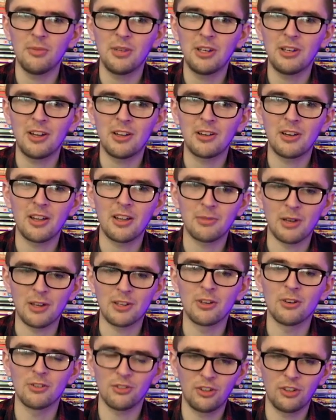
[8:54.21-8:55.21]
I mean, I
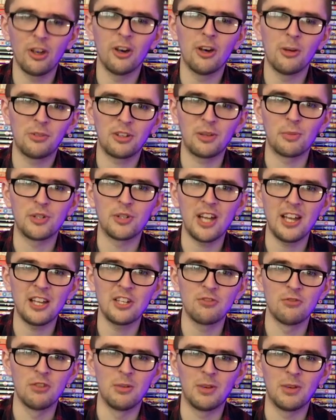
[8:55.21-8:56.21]
got to go up to the
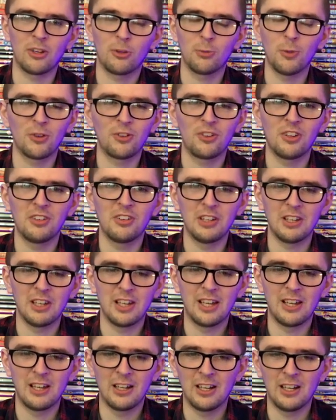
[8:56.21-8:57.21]
projection room and I spotted
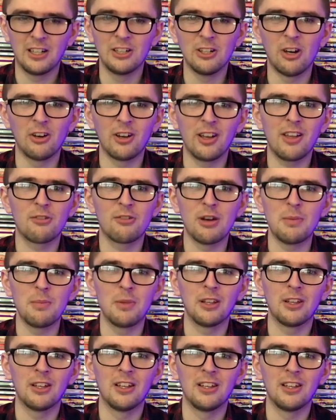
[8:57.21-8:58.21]
a lot of the
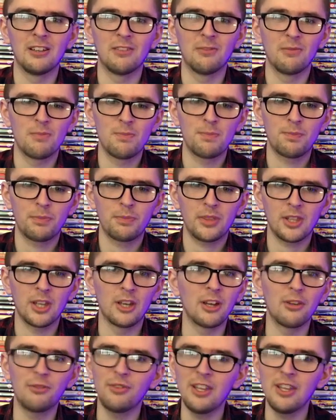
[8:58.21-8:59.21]
equipment that
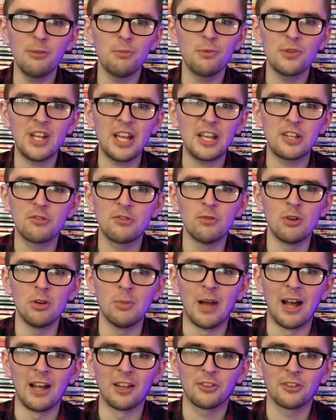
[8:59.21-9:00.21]
the View projection
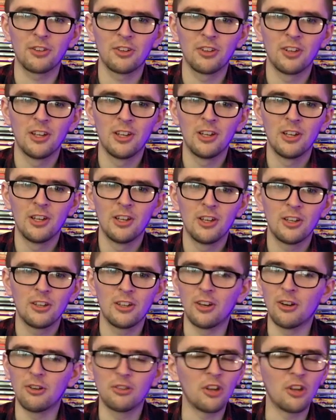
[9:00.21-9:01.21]
room has.
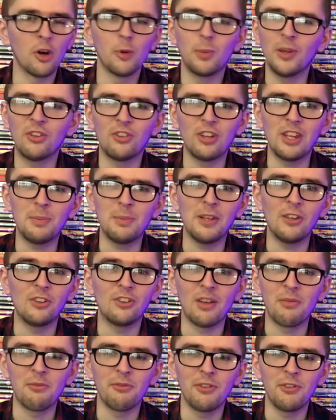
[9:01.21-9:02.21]
Good old Dolby
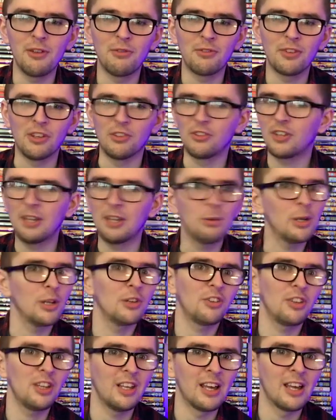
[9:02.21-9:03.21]
CP750s,
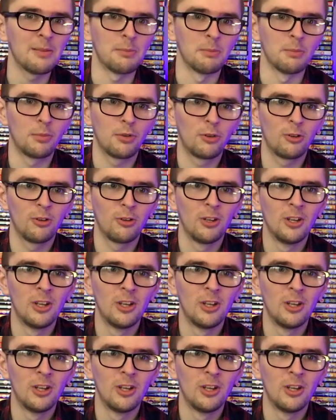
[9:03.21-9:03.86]
QSC amps.